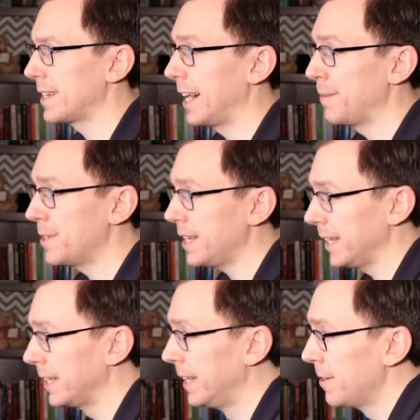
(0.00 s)
at time
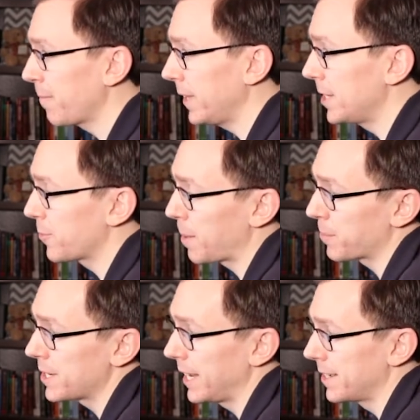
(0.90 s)
t is
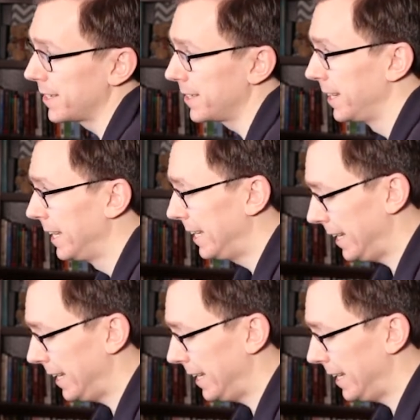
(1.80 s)
represented.